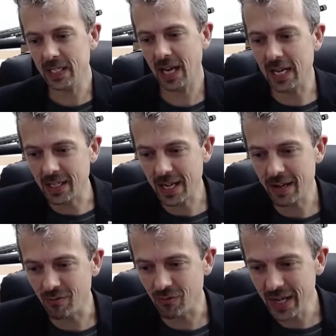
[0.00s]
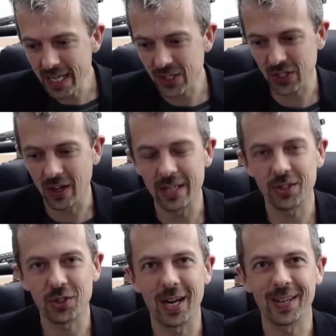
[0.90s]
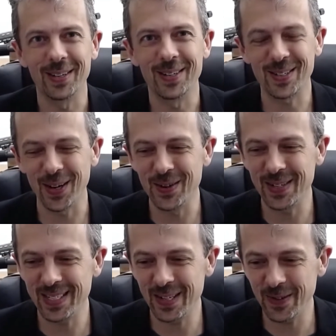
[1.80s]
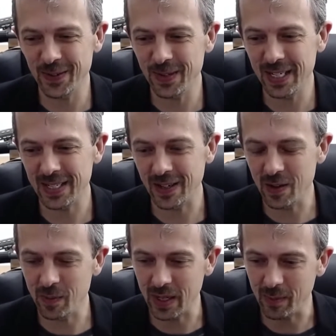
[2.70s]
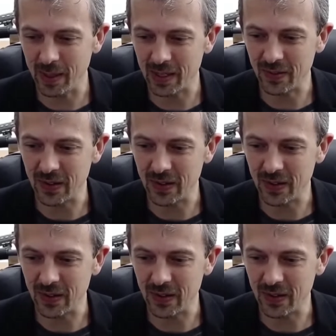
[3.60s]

has a rear sight tracker. So instead of the rear sight being part of the